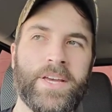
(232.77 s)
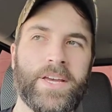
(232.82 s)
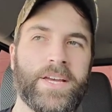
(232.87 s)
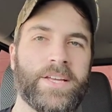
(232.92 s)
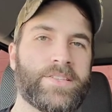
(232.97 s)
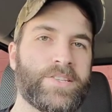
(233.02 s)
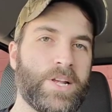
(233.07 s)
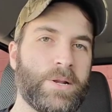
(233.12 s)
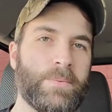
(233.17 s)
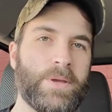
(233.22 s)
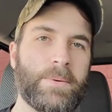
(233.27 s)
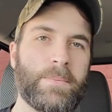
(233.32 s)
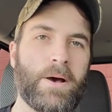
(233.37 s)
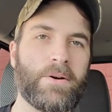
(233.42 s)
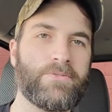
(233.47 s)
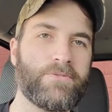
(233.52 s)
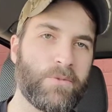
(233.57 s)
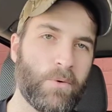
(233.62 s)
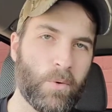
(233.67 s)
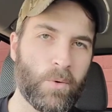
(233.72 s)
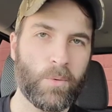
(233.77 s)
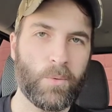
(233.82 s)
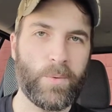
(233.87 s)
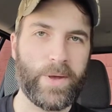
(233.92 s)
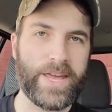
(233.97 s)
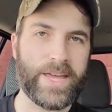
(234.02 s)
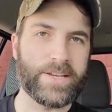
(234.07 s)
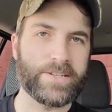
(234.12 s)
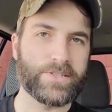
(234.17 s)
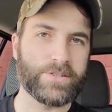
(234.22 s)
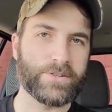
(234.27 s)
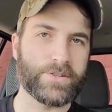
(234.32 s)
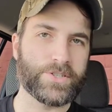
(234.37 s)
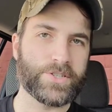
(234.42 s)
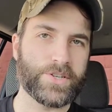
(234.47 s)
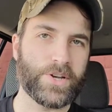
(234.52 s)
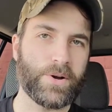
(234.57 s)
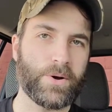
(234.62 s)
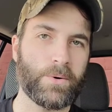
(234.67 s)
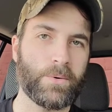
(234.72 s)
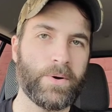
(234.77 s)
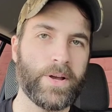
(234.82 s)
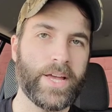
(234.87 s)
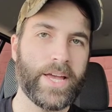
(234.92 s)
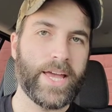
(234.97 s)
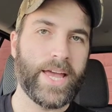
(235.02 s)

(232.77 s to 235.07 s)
It's going to be about four weeks or so,